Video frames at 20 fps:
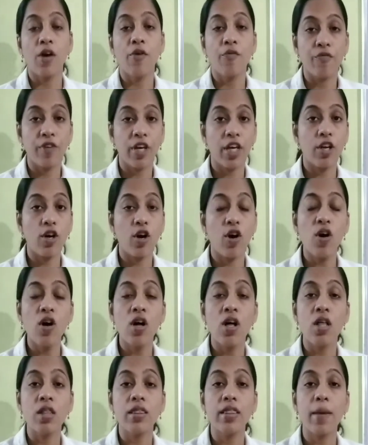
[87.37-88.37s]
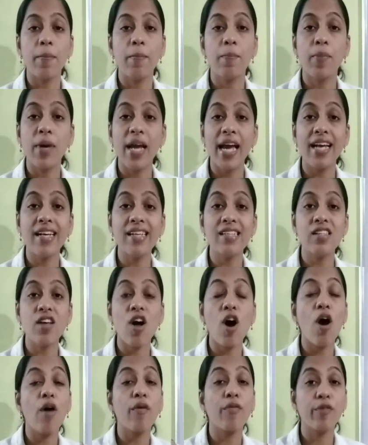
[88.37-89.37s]
We know the place
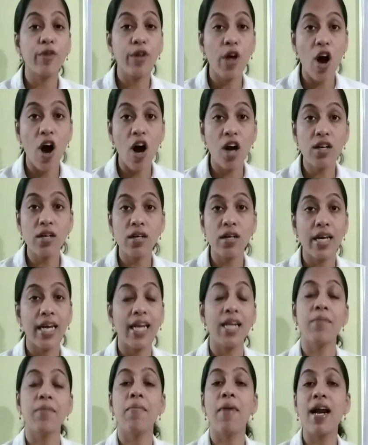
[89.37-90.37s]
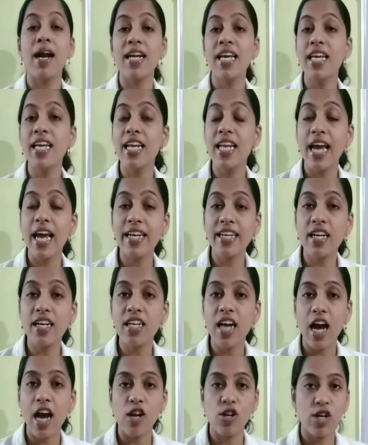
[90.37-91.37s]
of dot in money related
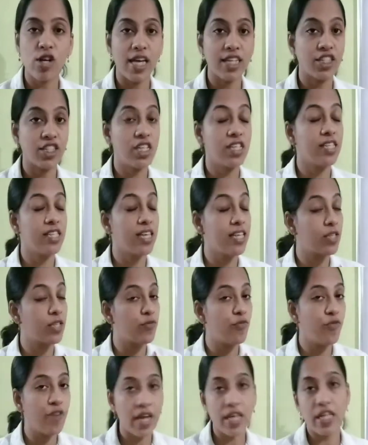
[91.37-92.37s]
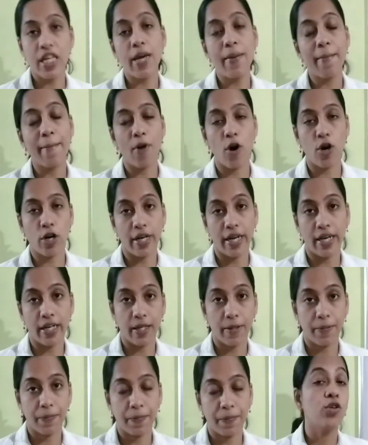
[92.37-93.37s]
calculations is very important.
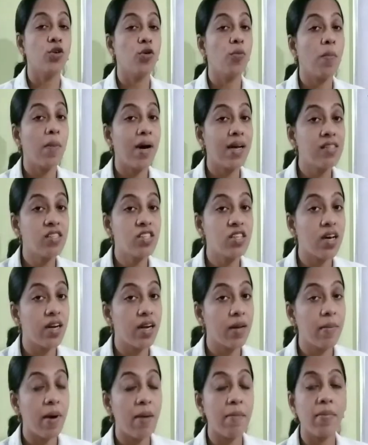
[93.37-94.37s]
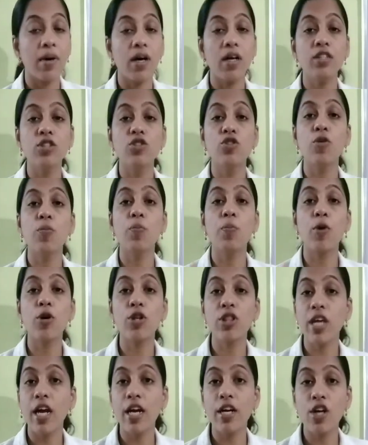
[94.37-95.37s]
You must remember to
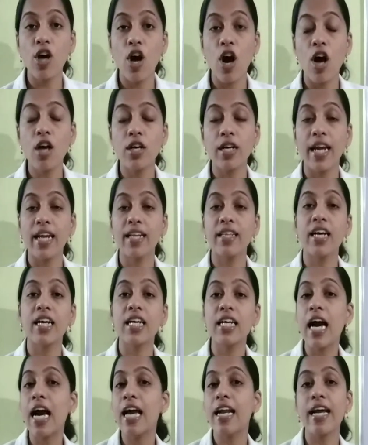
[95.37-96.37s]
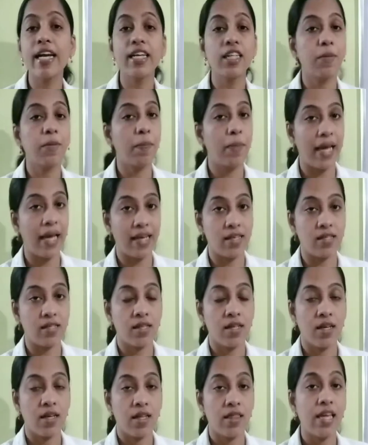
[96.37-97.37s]
put the dot in the correct
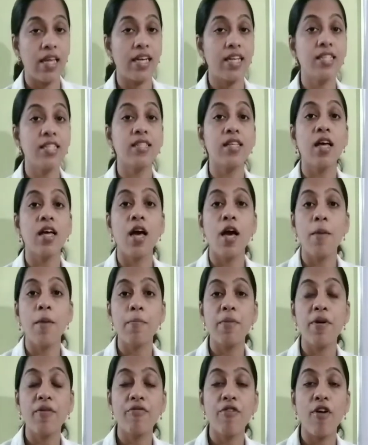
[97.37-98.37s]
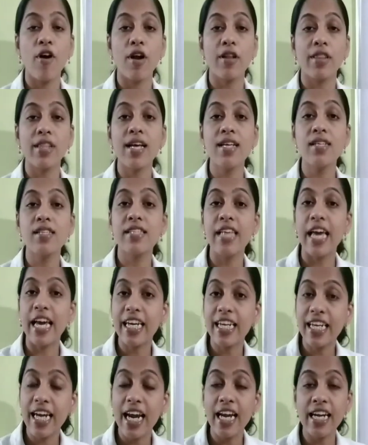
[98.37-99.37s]
place, that is before the
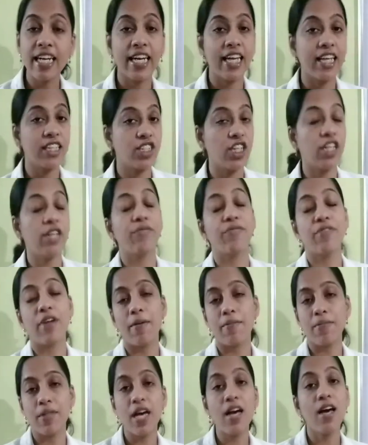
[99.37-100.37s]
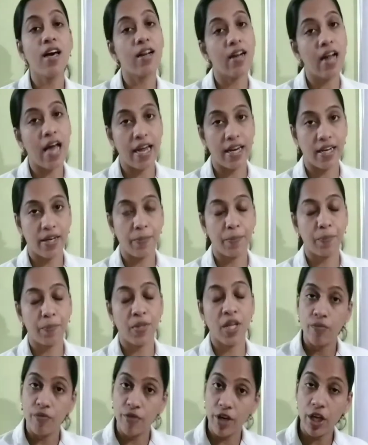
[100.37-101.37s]
second digit from the right.
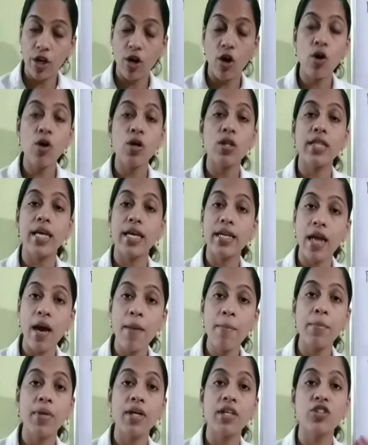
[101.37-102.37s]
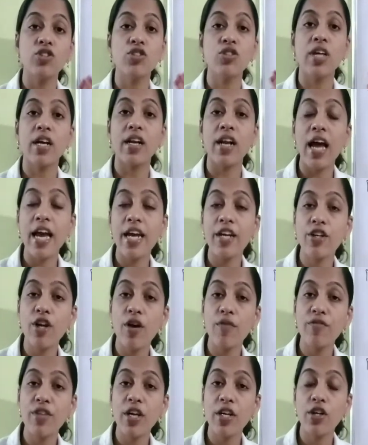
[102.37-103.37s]
We know the number to the right
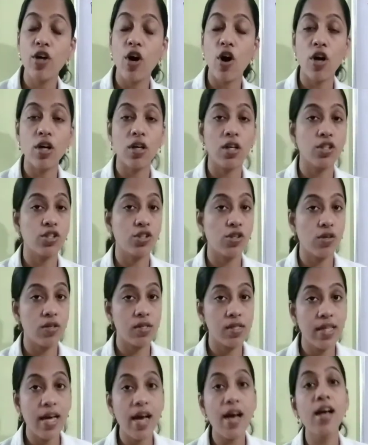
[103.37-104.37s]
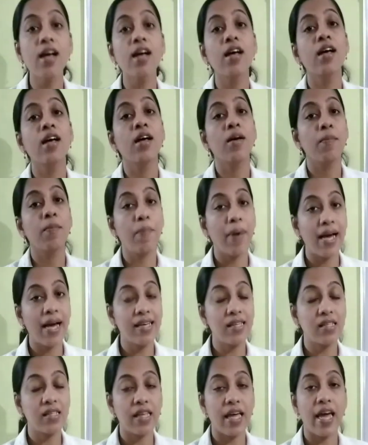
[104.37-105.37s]
of the dot shows the
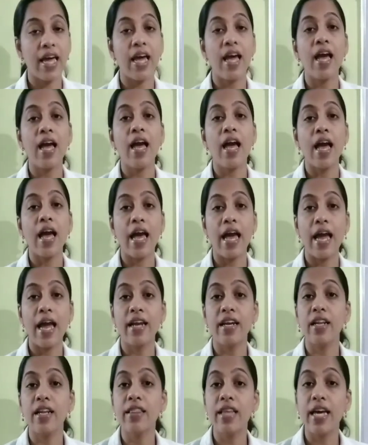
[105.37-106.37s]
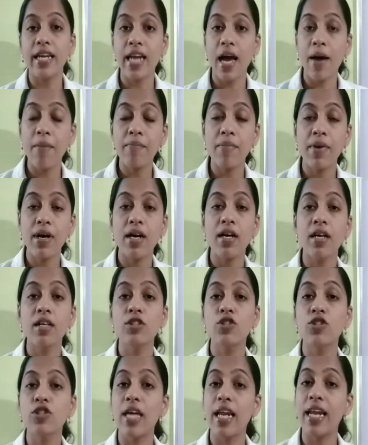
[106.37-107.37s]
paise and the number
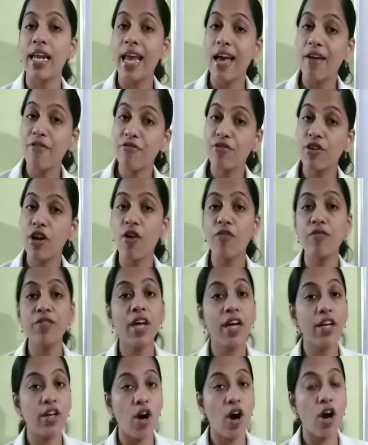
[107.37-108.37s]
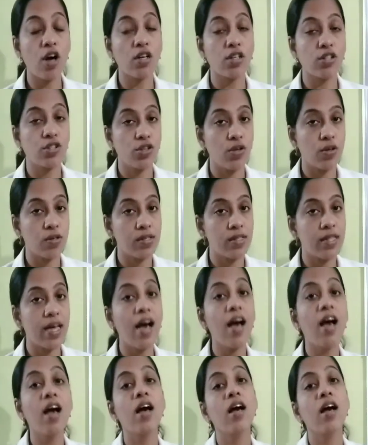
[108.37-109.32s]
to the left of the dot shows the